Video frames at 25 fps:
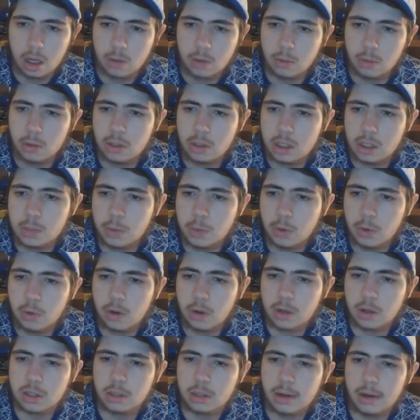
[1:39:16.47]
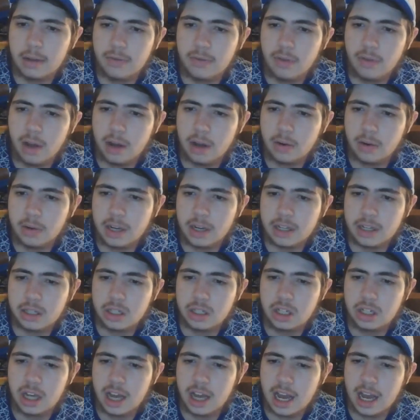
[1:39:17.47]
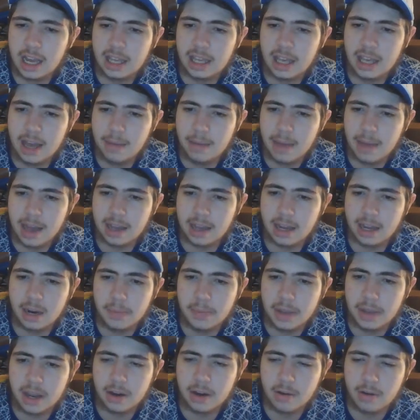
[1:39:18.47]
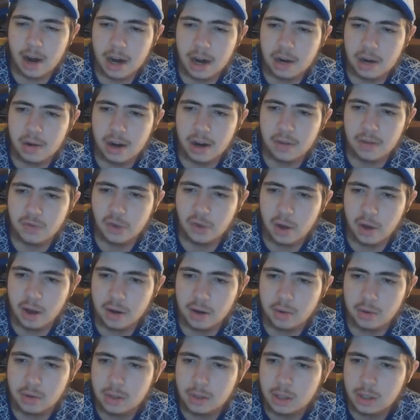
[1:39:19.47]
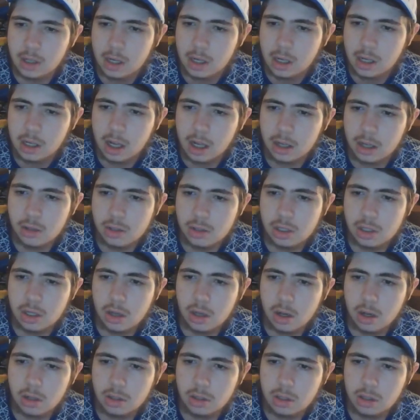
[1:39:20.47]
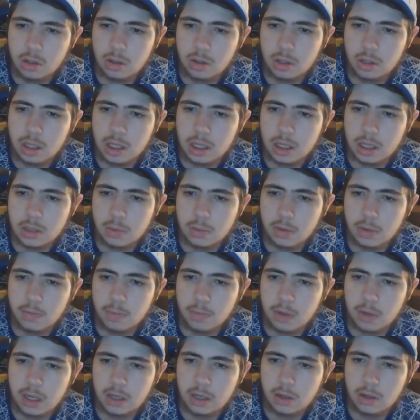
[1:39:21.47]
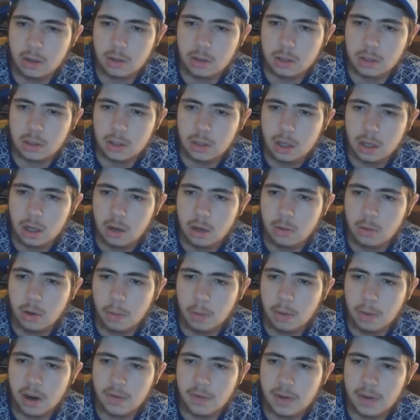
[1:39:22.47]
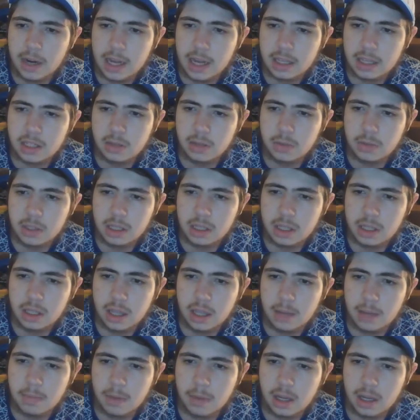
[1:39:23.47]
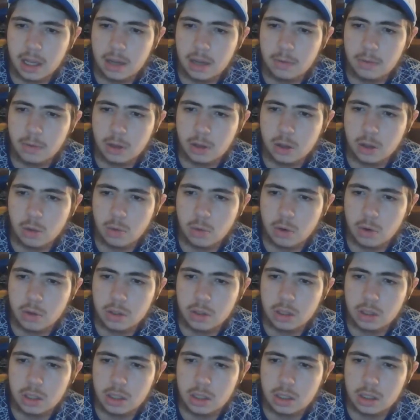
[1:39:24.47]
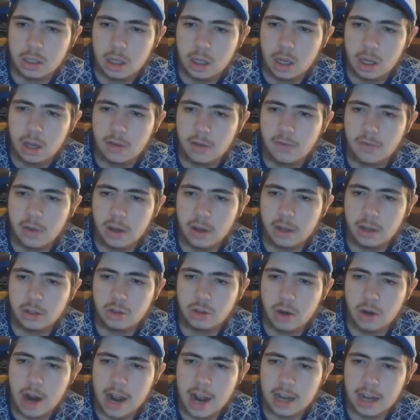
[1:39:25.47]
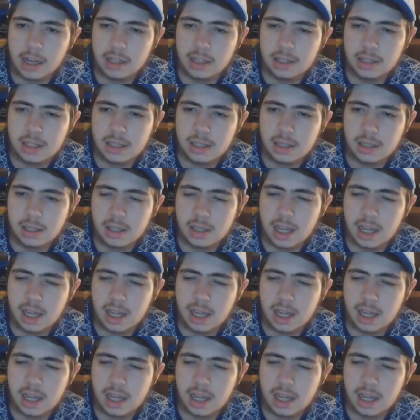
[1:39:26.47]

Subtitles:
Roosters Bulldogs grand final next year. Heck yeah, mate. Going to be a great grand final. I used to go 2 years with B-Dogs while Brett Anasta was in, then begin with the Roosters. Third Dragons.